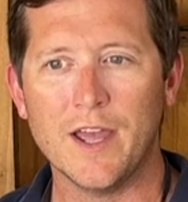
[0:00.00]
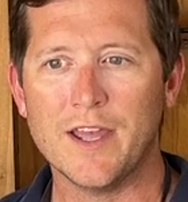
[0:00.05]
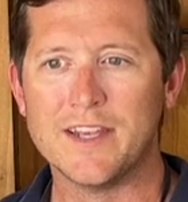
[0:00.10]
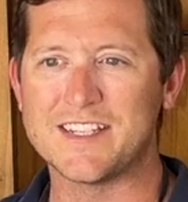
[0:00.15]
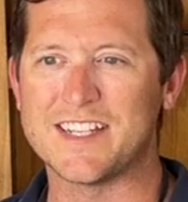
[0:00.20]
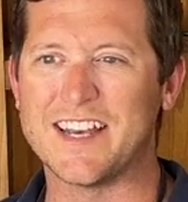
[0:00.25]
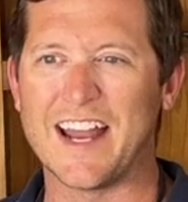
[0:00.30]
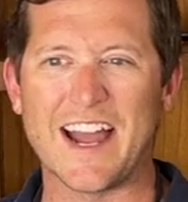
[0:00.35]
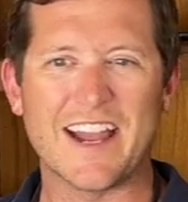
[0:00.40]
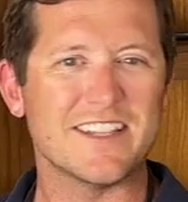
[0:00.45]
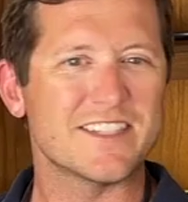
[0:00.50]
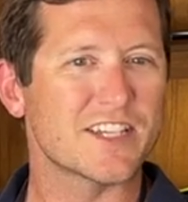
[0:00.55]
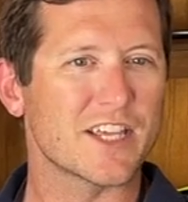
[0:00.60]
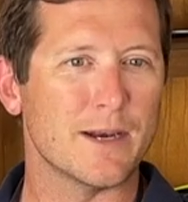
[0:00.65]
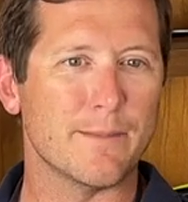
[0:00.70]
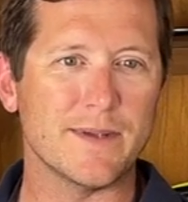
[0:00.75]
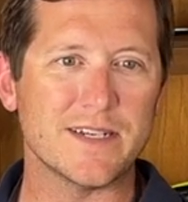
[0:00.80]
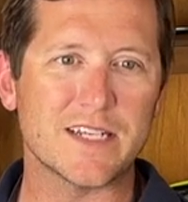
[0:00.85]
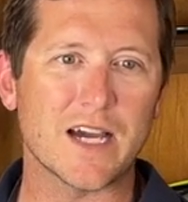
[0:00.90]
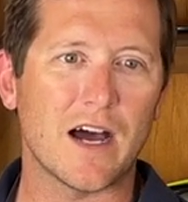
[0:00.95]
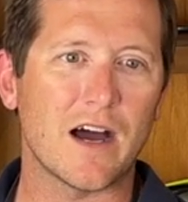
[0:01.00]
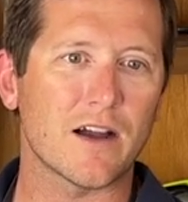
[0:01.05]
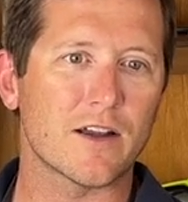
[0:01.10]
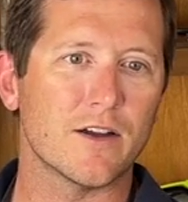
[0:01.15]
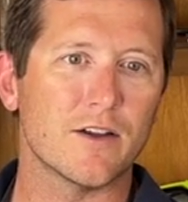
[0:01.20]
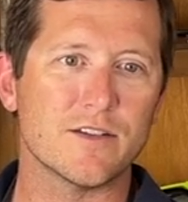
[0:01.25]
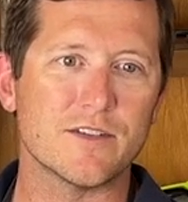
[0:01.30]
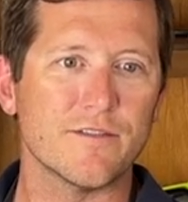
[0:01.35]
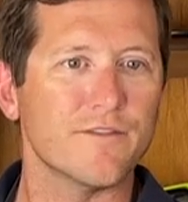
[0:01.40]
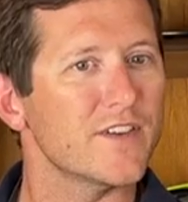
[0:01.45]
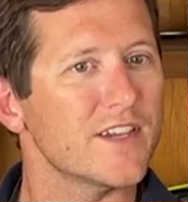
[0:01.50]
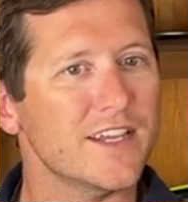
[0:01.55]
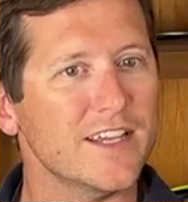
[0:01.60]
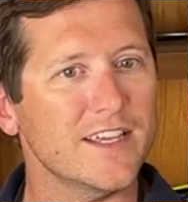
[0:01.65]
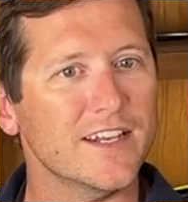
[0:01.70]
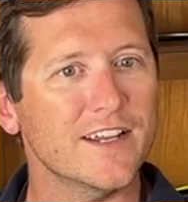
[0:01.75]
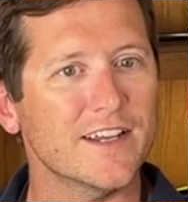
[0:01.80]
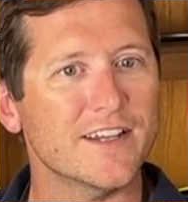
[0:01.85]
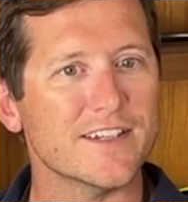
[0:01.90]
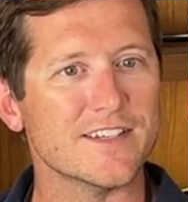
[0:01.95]
Tonight it's going to be tacos and
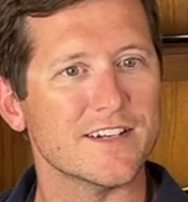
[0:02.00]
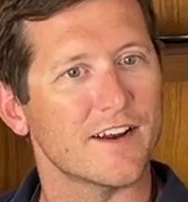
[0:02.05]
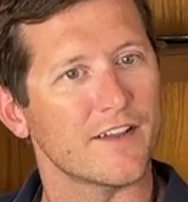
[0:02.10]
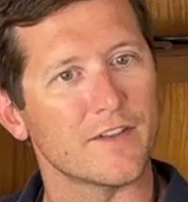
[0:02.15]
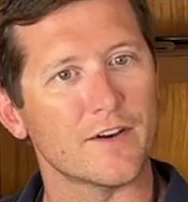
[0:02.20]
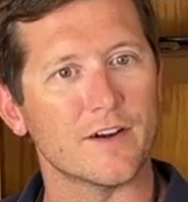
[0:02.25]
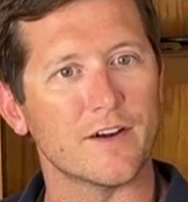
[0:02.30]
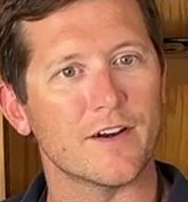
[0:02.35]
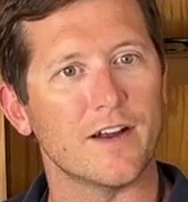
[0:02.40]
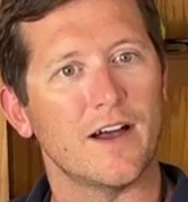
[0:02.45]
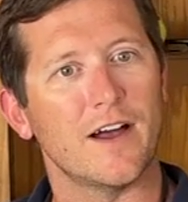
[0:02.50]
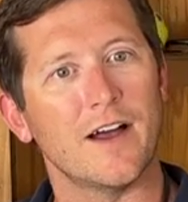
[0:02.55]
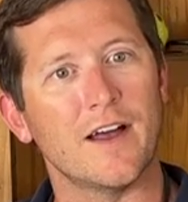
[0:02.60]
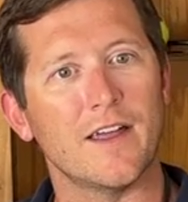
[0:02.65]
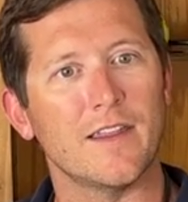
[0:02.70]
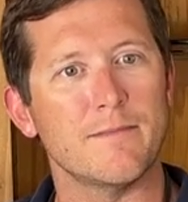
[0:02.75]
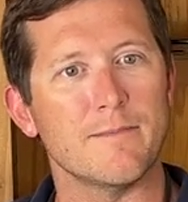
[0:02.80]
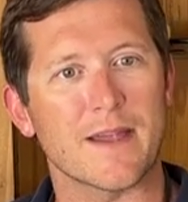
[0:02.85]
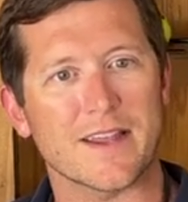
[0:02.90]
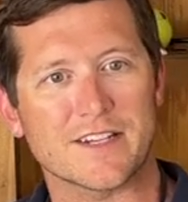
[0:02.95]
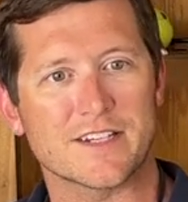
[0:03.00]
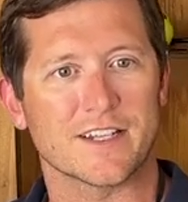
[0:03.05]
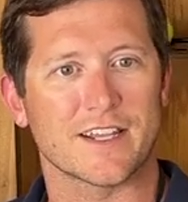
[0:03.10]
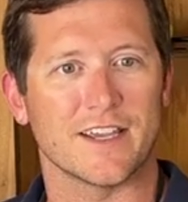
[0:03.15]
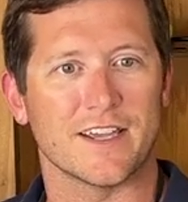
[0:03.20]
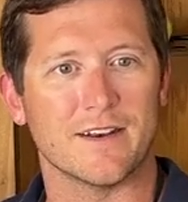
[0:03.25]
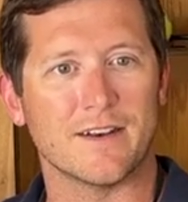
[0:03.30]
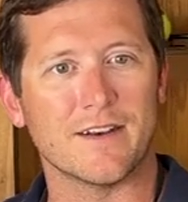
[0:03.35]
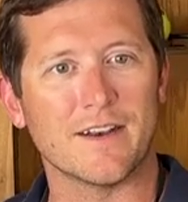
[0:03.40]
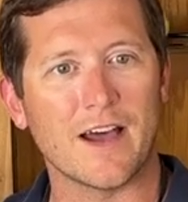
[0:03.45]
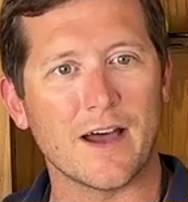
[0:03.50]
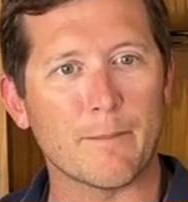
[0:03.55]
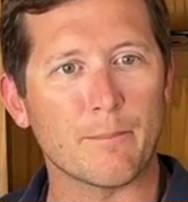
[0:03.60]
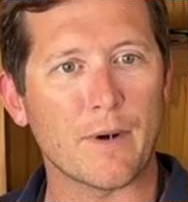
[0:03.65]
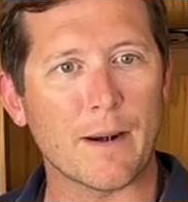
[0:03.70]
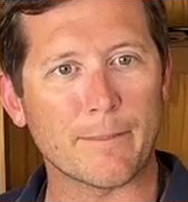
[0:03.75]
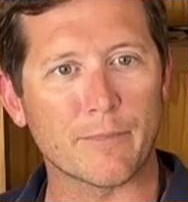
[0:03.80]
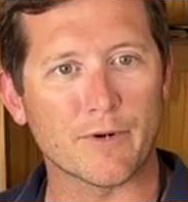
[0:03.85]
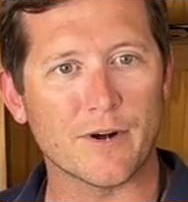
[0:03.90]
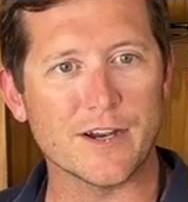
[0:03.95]
fajitas and other Mexican
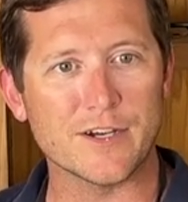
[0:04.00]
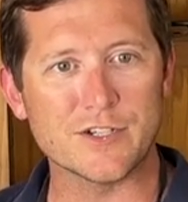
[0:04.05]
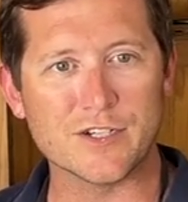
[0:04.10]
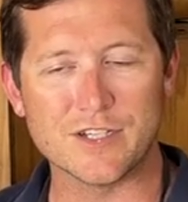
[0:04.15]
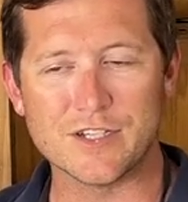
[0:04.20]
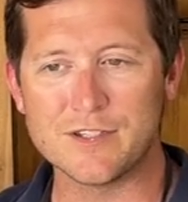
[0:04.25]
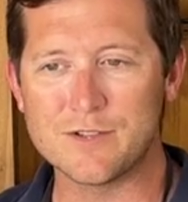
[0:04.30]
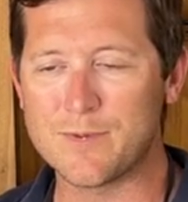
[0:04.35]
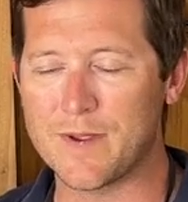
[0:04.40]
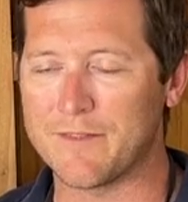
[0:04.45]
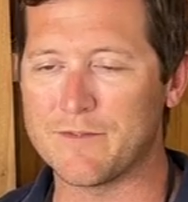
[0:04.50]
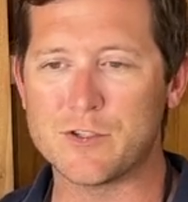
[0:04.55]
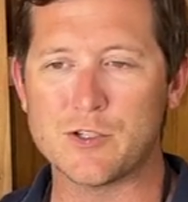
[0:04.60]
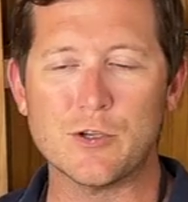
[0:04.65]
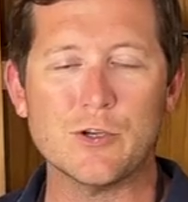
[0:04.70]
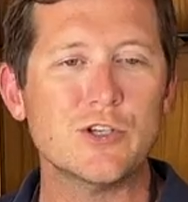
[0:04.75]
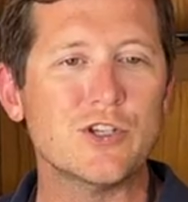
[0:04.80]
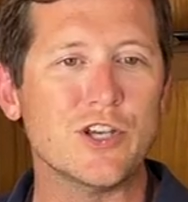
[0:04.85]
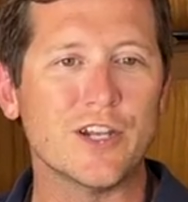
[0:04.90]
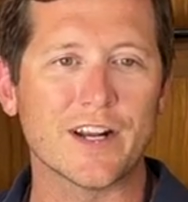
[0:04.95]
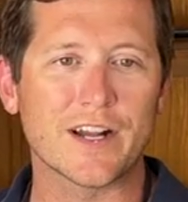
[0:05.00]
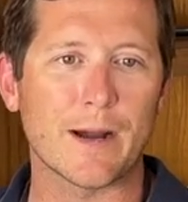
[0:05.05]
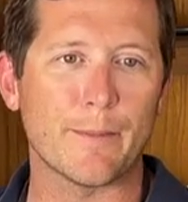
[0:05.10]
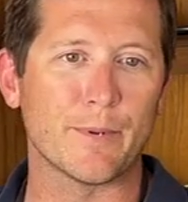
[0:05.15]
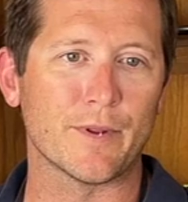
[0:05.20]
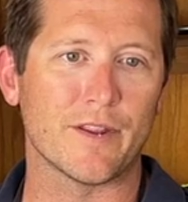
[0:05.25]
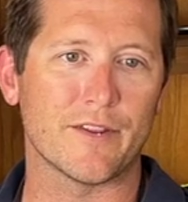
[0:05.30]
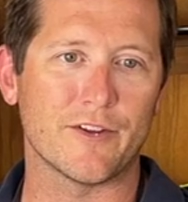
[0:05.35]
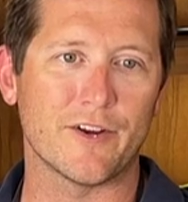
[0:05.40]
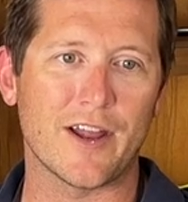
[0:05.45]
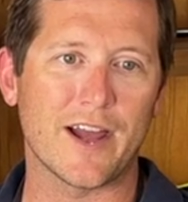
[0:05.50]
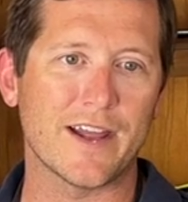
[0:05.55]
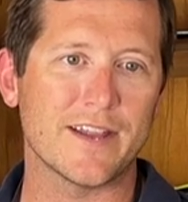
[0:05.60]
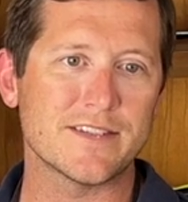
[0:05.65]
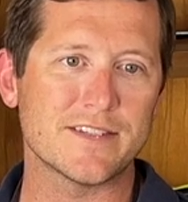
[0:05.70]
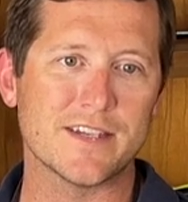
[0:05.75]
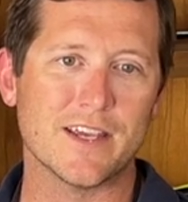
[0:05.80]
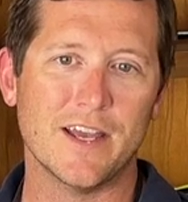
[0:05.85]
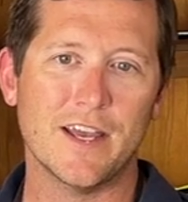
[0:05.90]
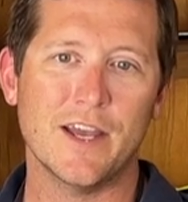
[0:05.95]
preparations. We have sushi in a couple other nights.